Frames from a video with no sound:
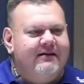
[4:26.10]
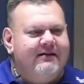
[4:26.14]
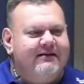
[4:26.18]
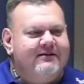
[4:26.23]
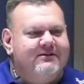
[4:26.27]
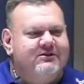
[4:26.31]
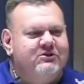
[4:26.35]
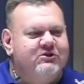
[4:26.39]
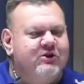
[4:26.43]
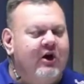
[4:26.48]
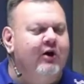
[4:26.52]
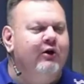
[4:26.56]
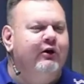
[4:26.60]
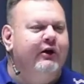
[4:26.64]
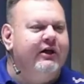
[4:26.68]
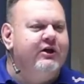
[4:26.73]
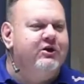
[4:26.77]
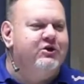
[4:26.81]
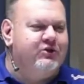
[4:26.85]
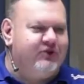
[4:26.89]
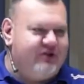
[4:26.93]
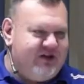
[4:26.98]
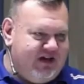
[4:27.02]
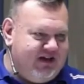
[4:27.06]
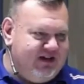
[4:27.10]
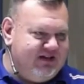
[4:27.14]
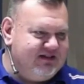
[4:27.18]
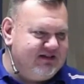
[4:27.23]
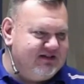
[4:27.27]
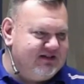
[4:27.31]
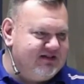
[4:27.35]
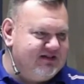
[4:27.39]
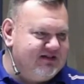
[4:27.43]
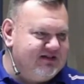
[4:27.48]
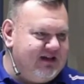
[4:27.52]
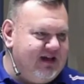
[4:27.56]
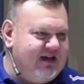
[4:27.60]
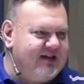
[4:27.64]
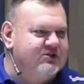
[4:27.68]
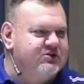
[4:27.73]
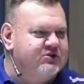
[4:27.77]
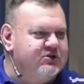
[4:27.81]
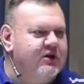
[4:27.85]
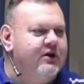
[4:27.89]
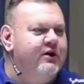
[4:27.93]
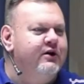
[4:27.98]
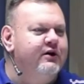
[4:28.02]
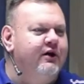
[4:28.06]
soulish things,
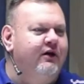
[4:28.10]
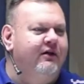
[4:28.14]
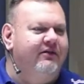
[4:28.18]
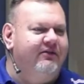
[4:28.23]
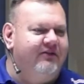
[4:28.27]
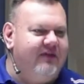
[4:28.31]
external